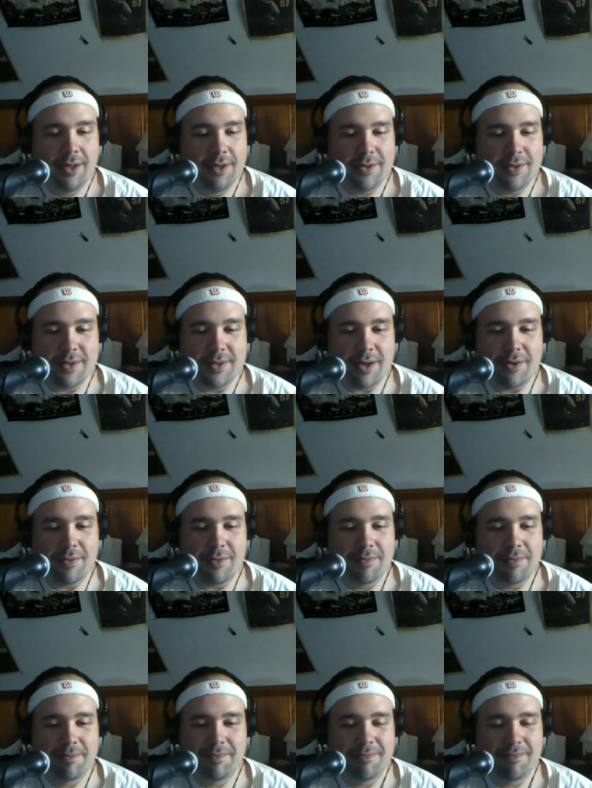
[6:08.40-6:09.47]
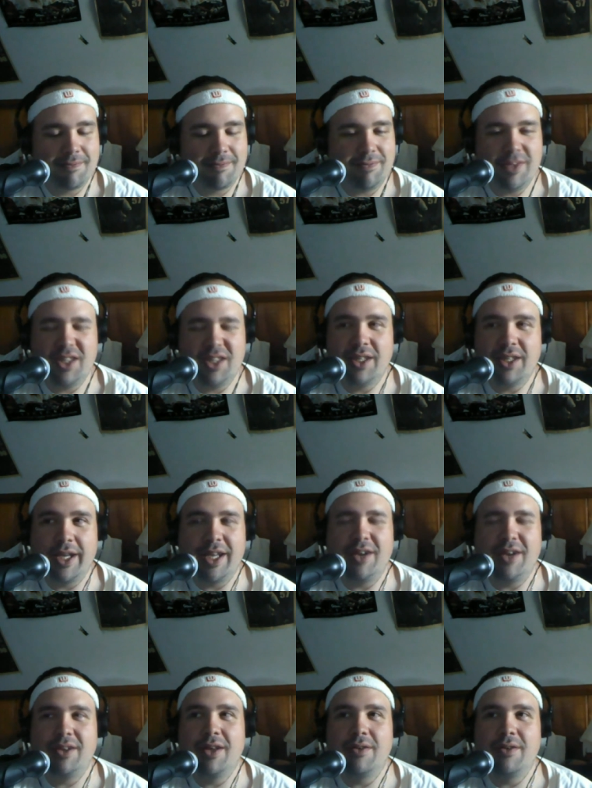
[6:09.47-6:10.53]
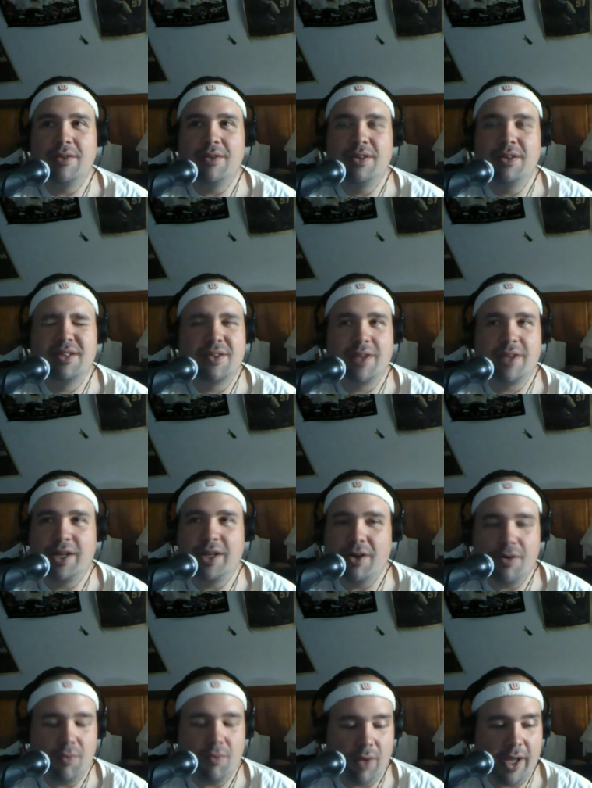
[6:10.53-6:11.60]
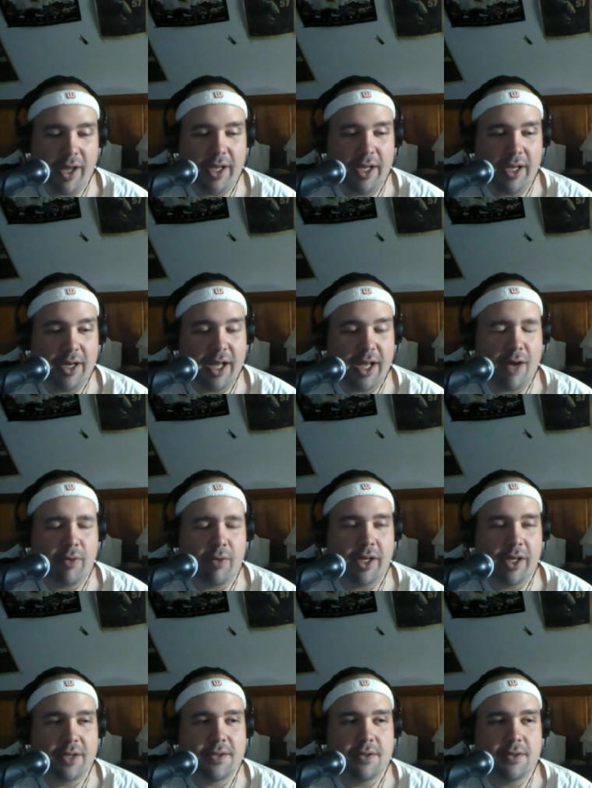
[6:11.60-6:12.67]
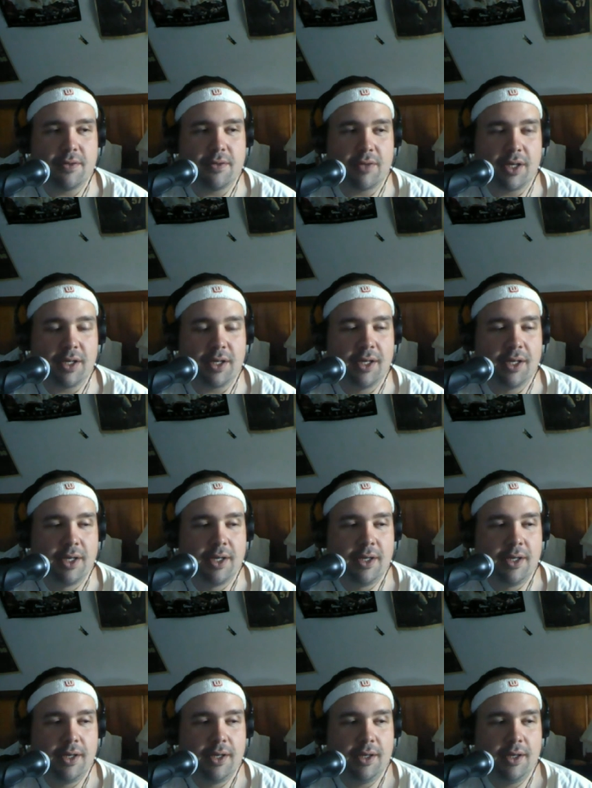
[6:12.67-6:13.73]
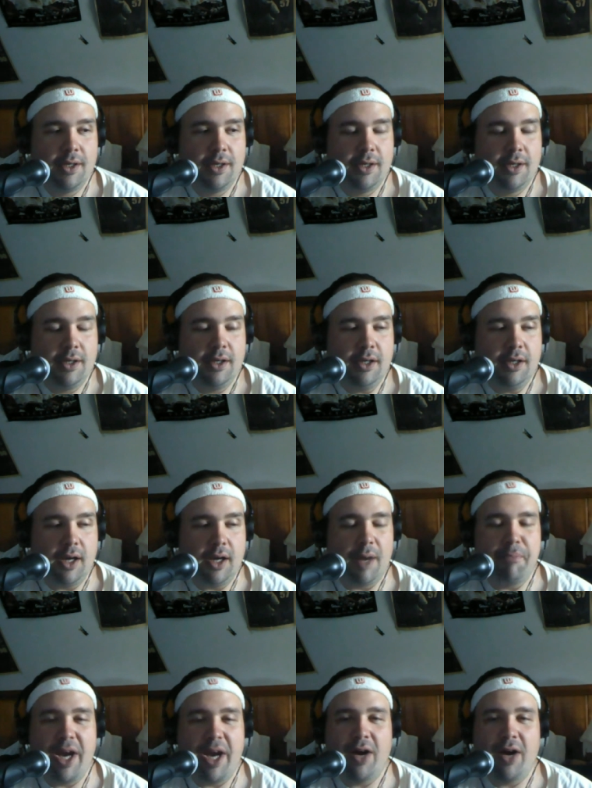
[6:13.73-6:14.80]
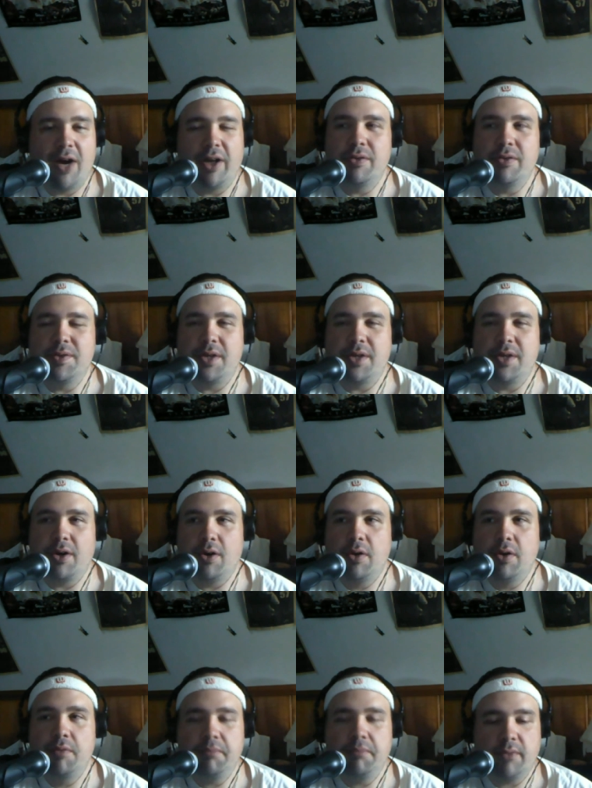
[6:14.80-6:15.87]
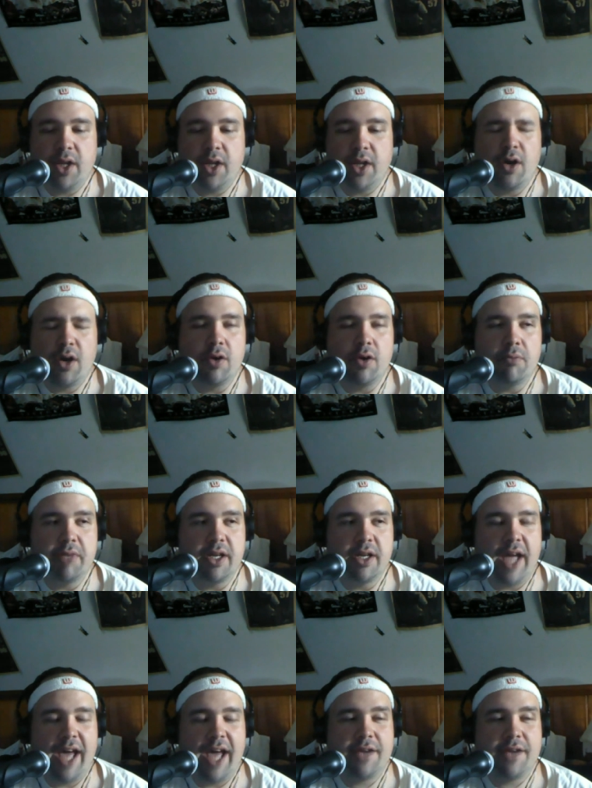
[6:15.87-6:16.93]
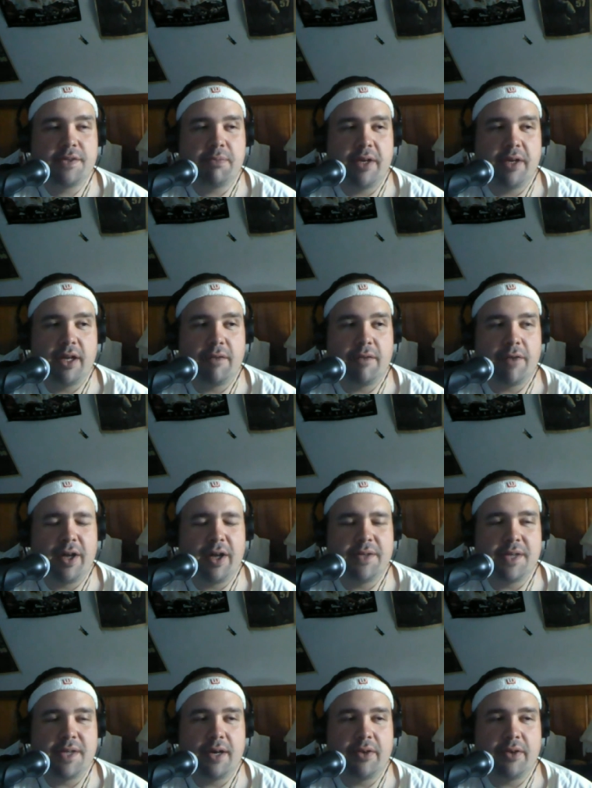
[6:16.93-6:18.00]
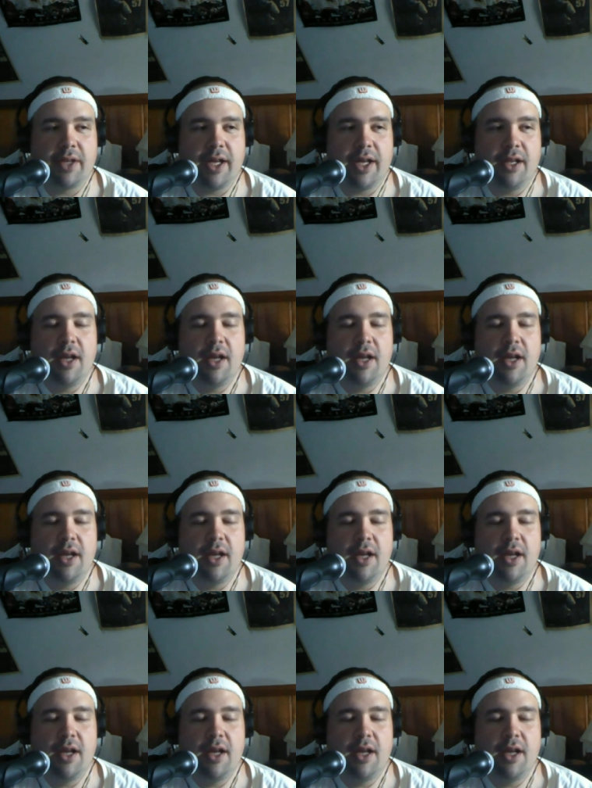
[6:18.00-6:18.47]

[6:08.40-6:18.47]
So they go away, and now we get to Mary, who is in her home in Aspen, and finds out that